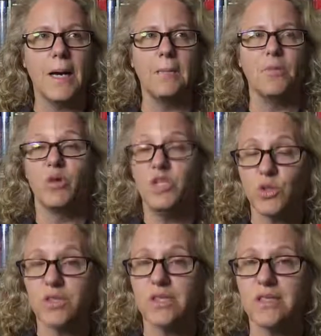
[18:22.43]

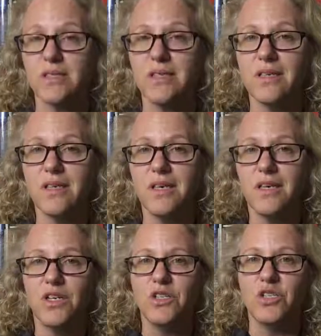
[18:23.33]
resources
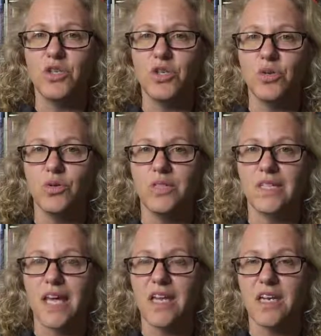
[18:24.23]
to
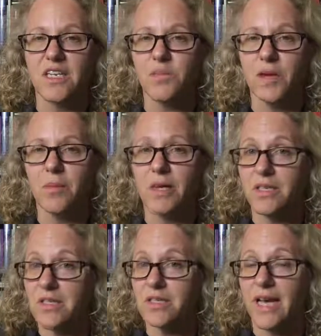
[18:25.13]
design an
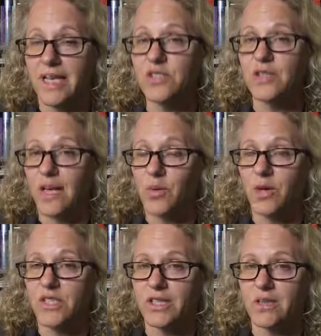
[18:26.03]
experiment to answer that
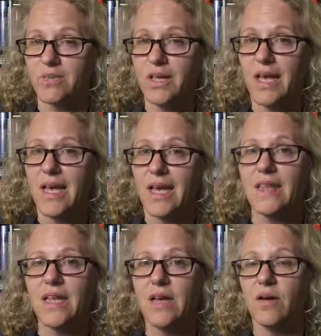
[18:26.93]
question. And
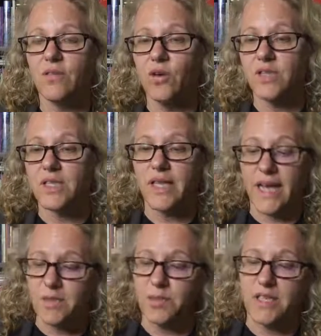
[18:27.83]
then, of course, the
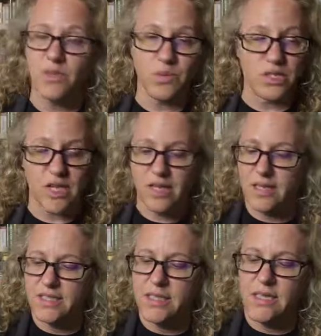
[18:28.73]
last piece, which I
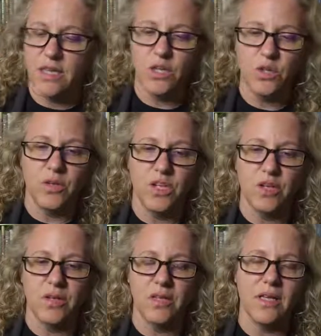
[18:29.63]
didn't include here
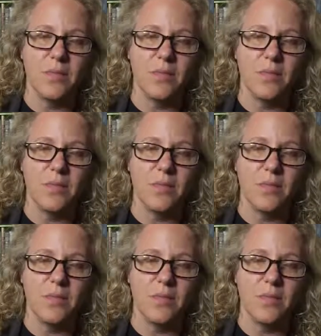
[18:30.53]
in the